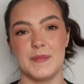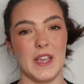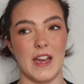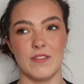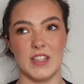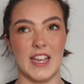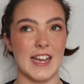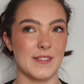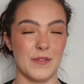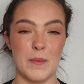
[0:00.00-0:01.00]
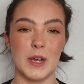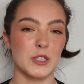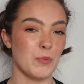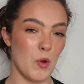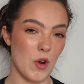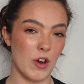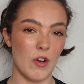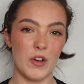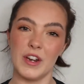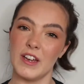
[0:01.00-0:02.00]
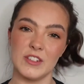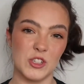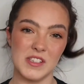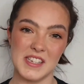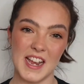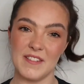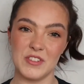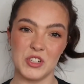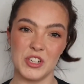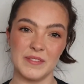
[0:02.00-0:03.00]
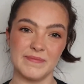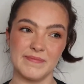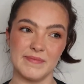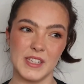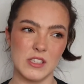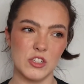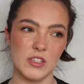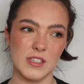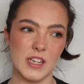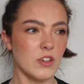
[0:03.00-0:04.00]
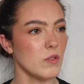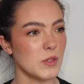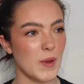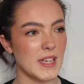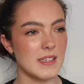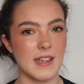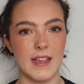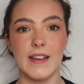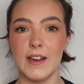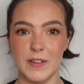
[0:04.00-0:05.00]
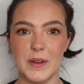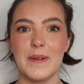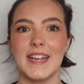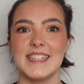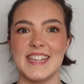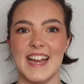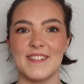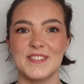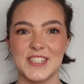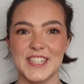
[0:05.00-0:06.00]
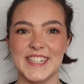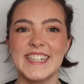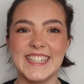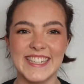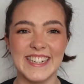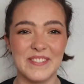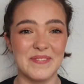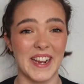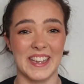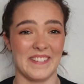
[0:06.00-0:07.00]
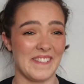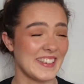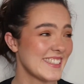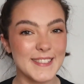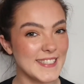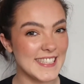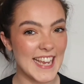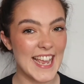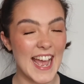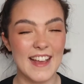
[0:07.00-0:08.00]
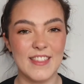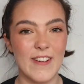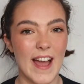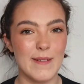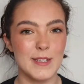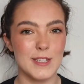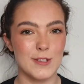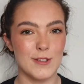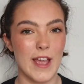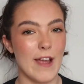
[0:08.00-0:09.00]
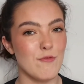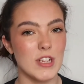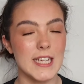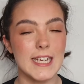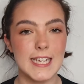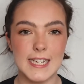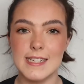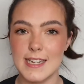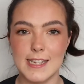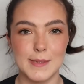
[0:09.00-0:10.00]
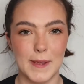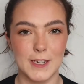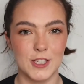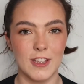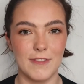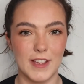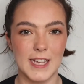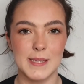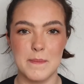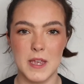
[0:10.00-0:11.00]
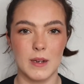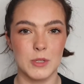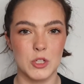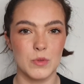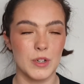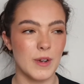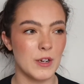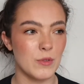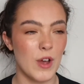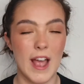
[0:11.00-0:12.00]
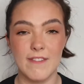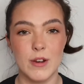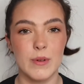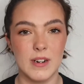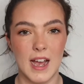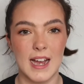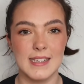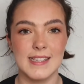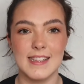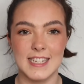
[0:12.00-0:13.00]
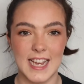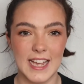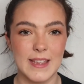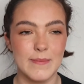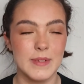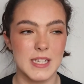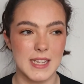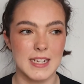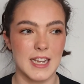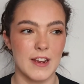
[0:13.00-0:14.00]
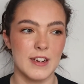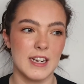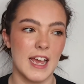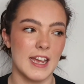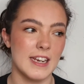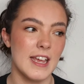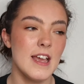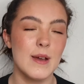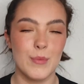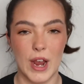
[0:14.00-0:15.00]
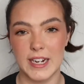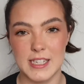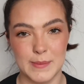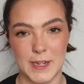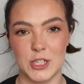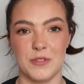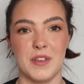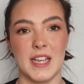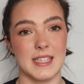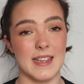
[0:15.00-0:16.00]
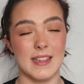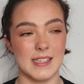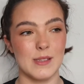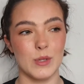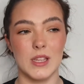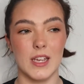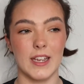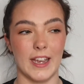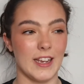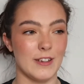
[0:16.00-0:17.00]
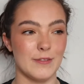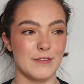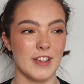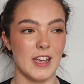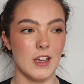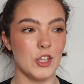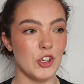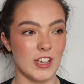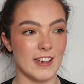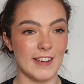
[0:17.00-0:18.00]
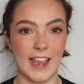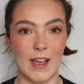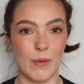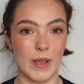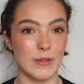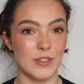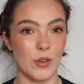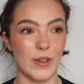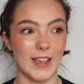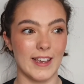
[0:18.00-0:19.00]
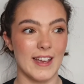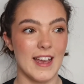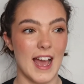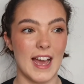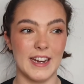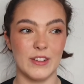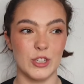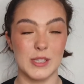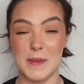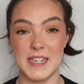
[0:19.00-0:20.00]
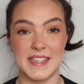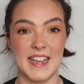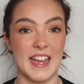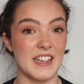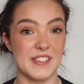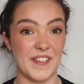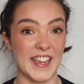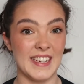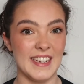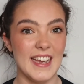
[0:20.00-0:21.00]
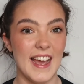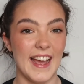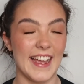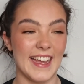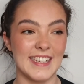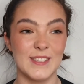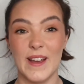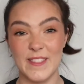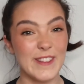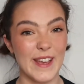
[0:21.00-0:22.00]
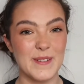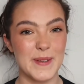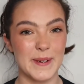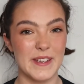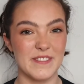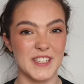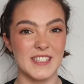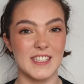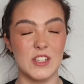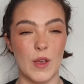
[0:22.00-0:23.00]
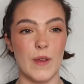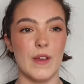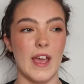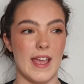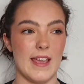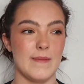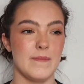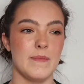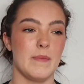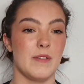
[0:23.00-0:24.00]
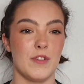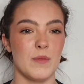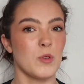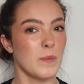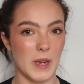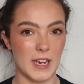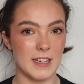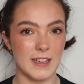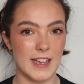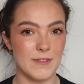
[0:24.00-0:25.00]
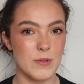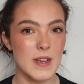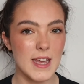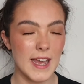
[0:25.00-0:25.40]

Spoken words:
Can't really ask for much more on a Tuesday afternoon. Is it Tuesday? No, it's Wednesday. On a Wednesday afternoon. Oh my god. So today I thought I would do a really easy special effects makeup tutorial. I know not everyone has the time to sit down and practice special effects, and this is one that kind of you can get away with doing and it looks messy and it's fine. So I thought that would be quite fun to do, maybe for a more beginner level.